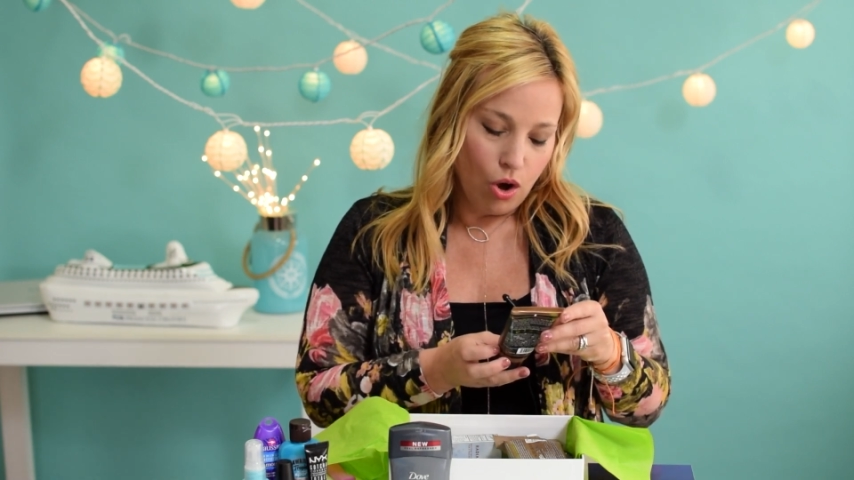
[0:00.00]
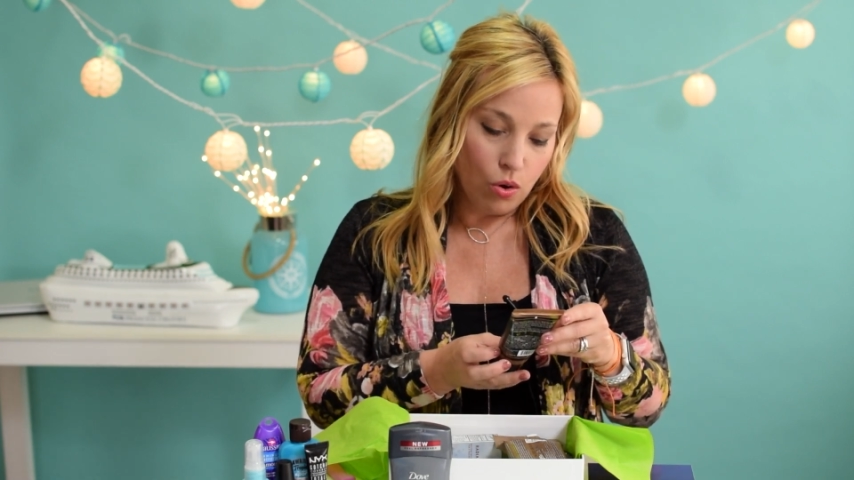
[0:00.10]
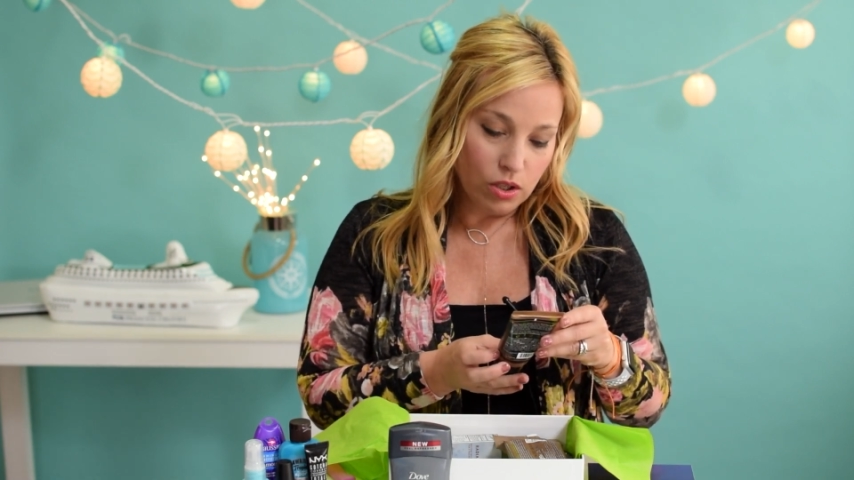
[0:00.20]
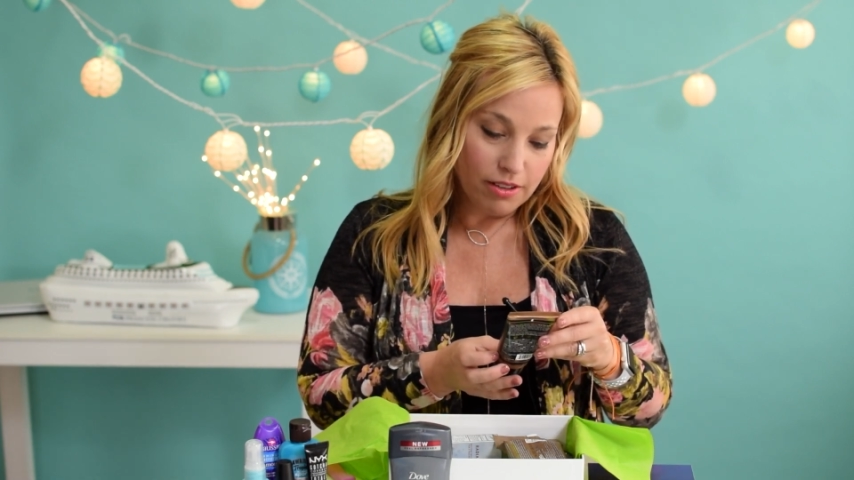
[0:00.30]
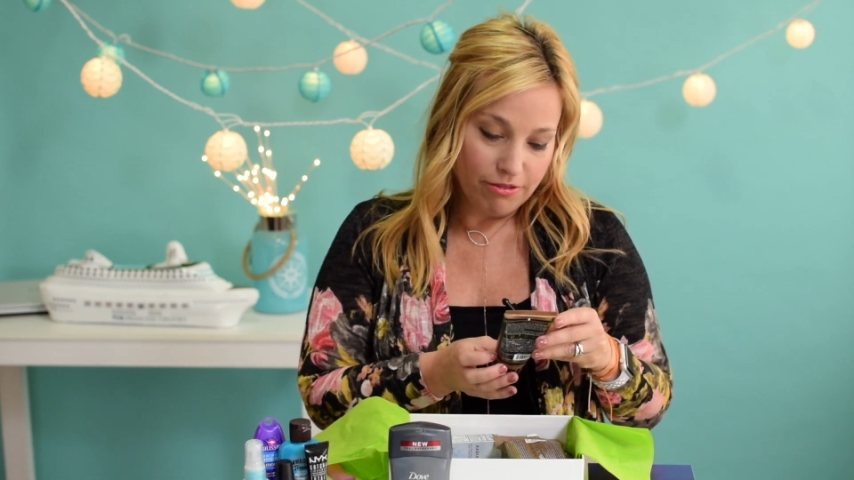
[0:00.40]

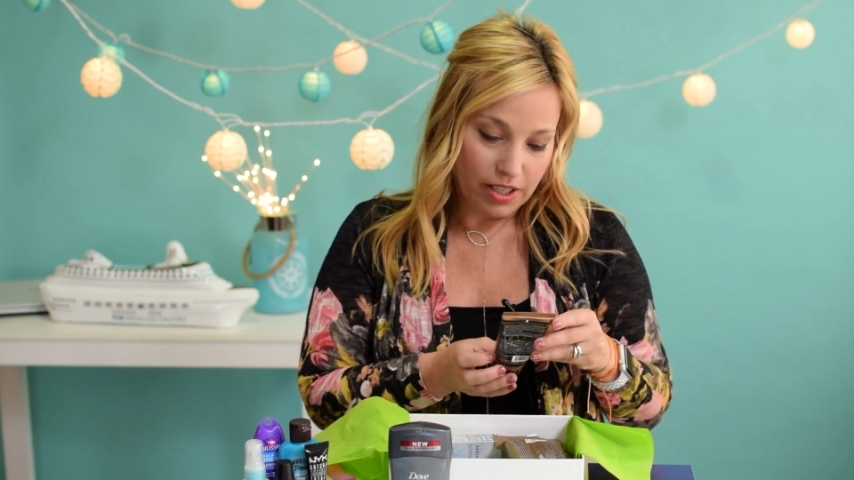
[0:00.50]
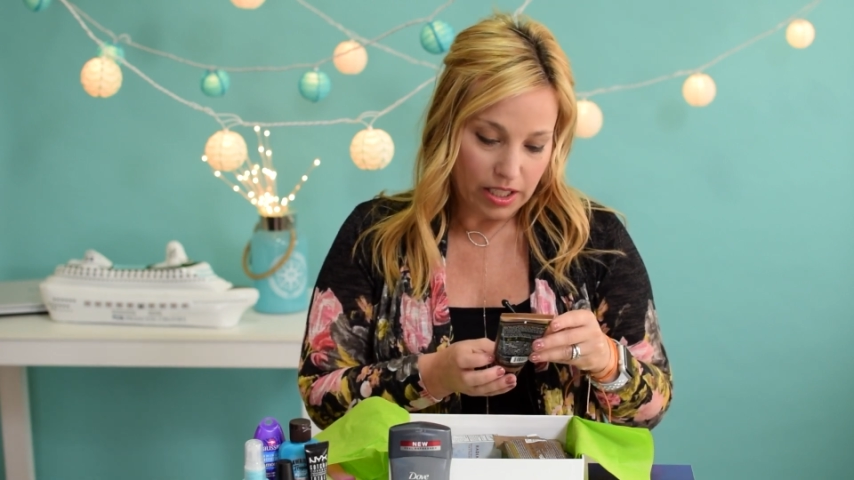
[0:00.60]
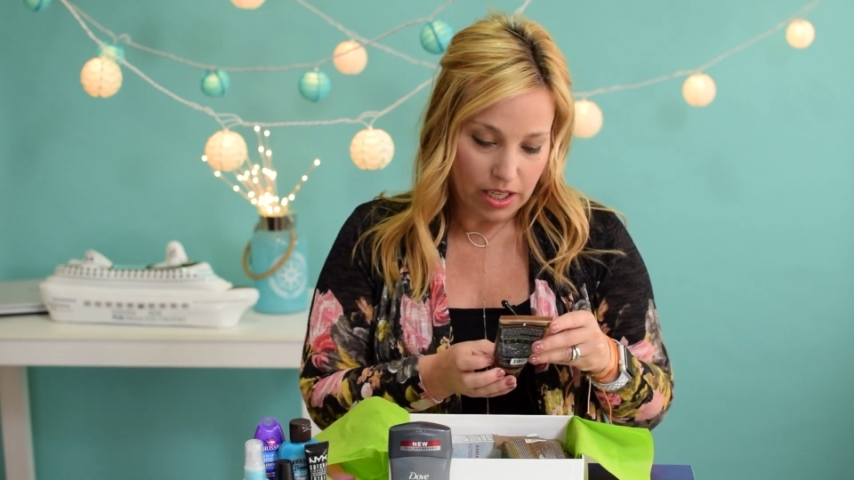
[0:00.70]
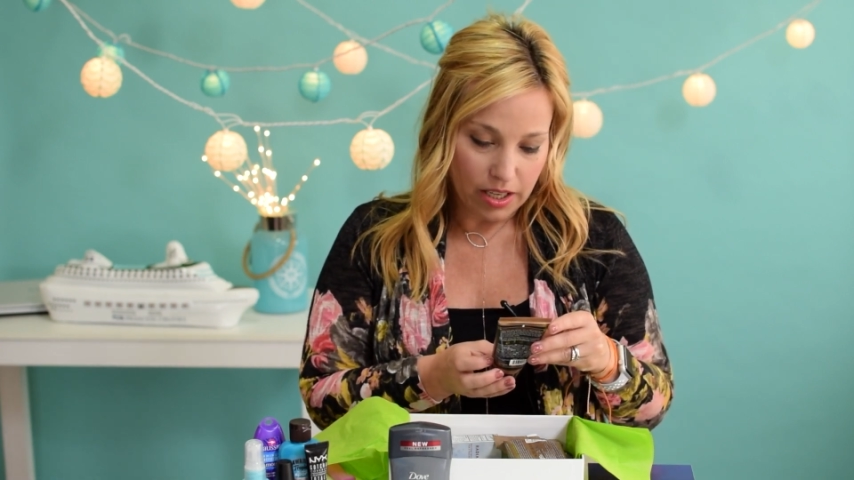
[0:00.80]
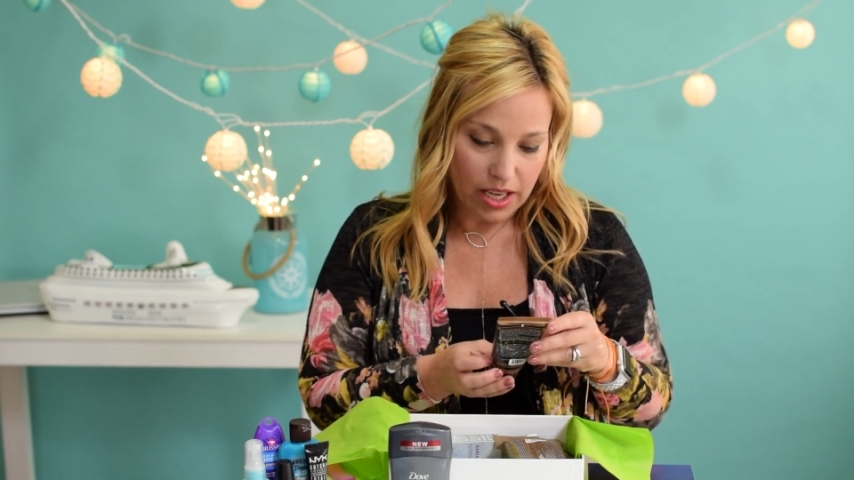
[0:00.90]

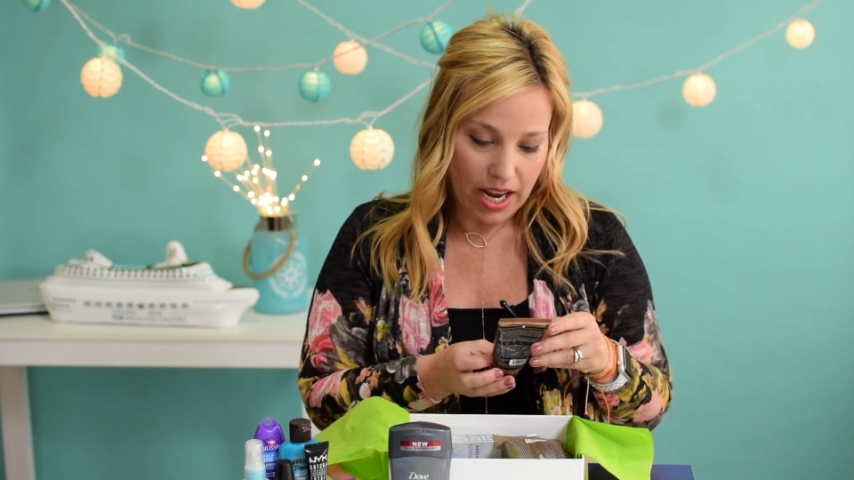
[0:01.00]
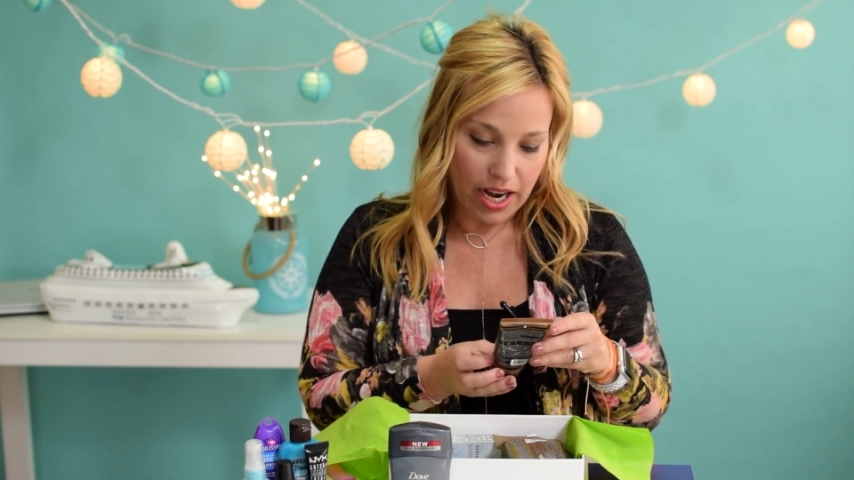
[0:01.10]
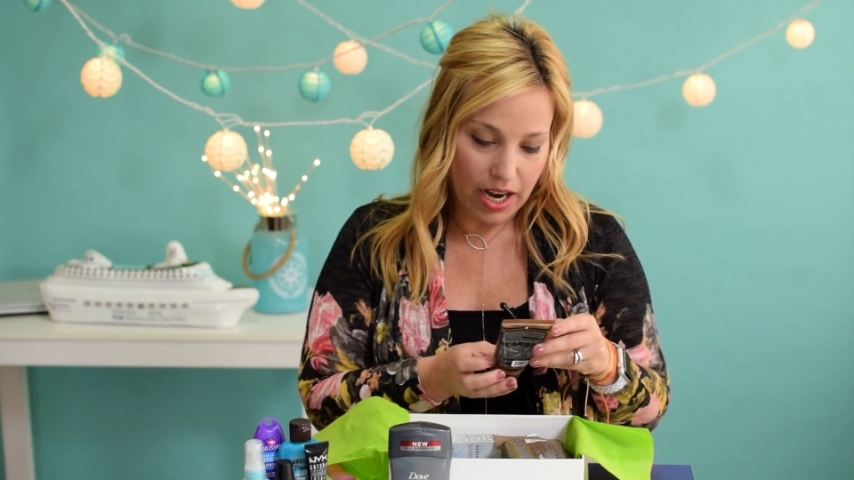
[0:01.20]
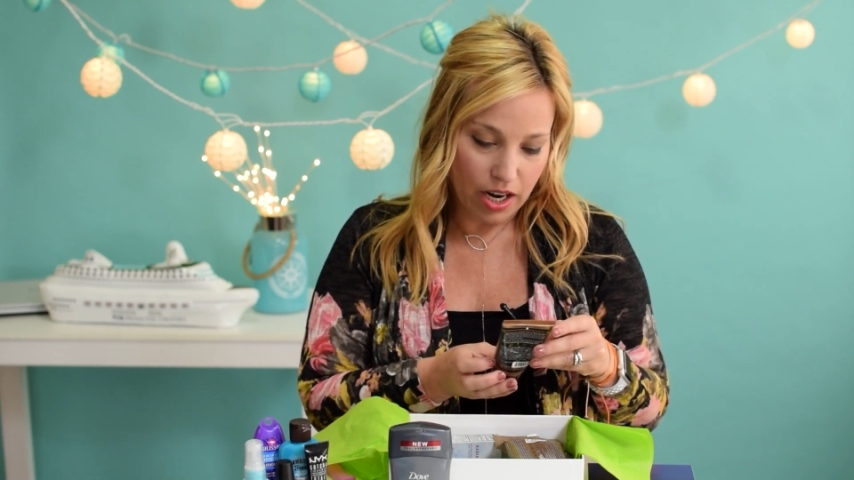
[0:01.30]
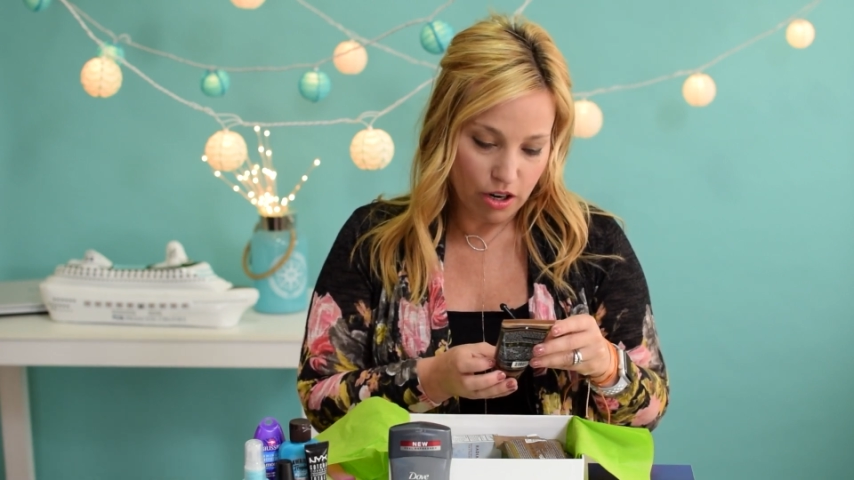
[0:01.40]
Olivina
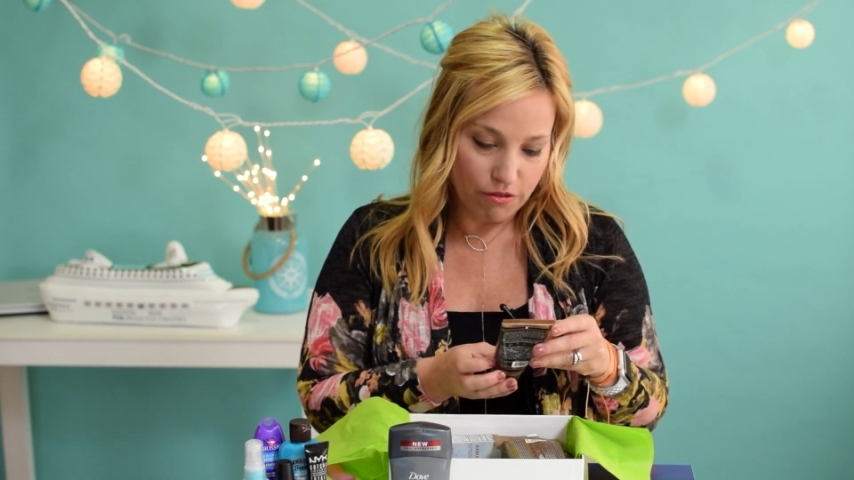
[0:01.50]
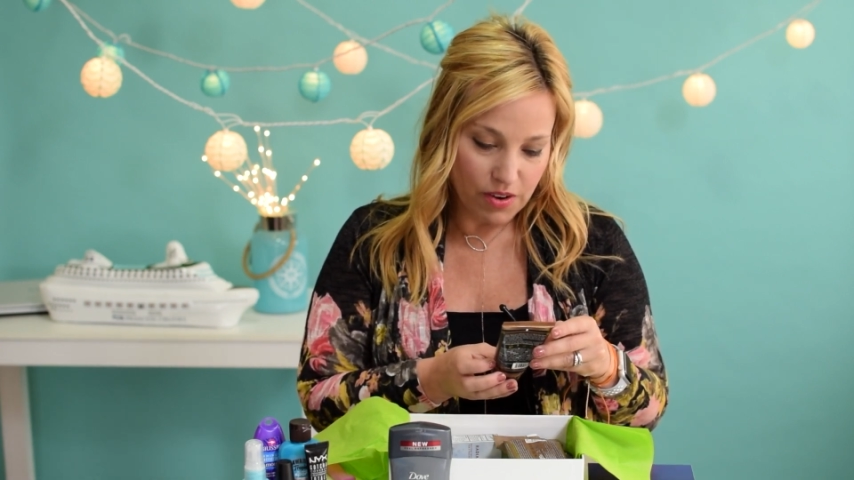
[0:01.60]
Hair,